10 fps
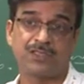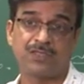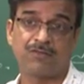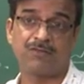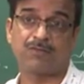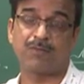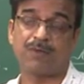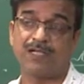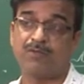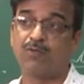We have to
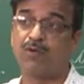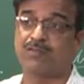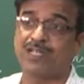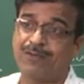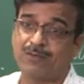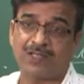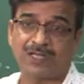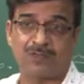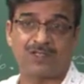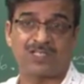provide more time to
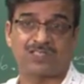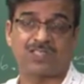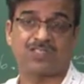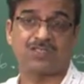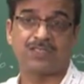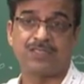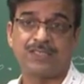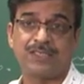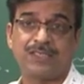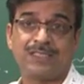that particular sector.
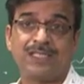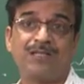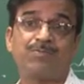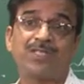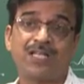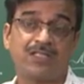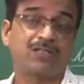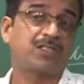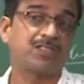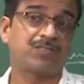If there is a
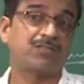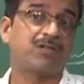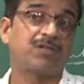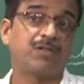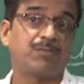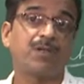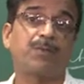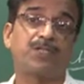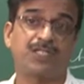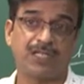concept of the
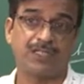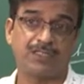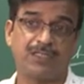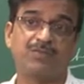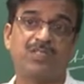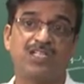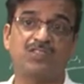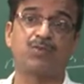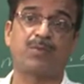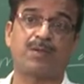property right, if there is
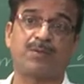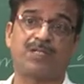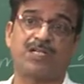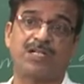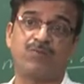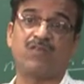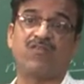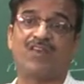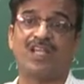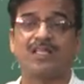no property right, we
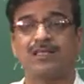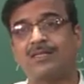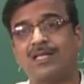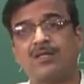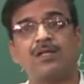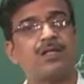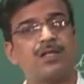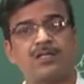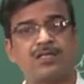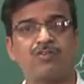filling, then
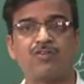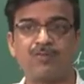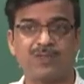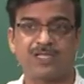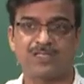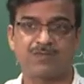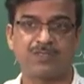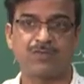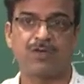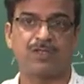nothing going to be takes place.
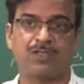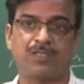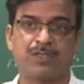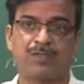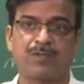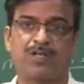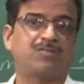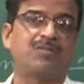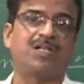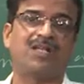No one, the
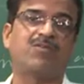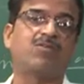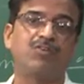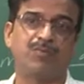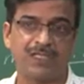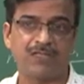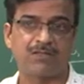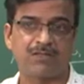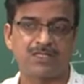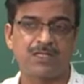productivity never going to be
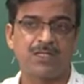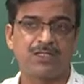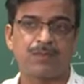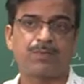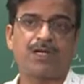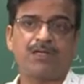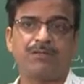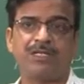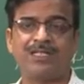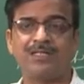increased. The
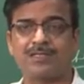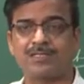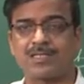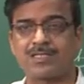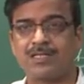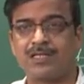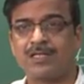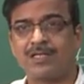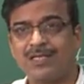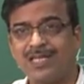productivity increases
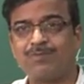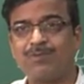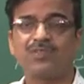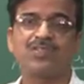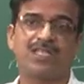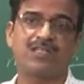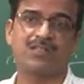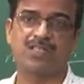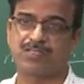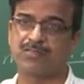if there is a
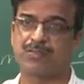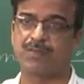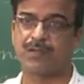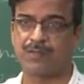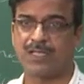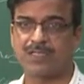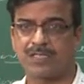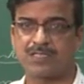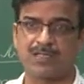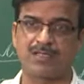concept of that
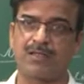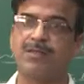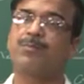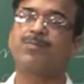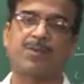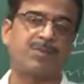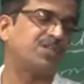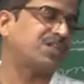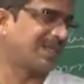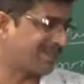is called the
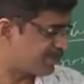property right.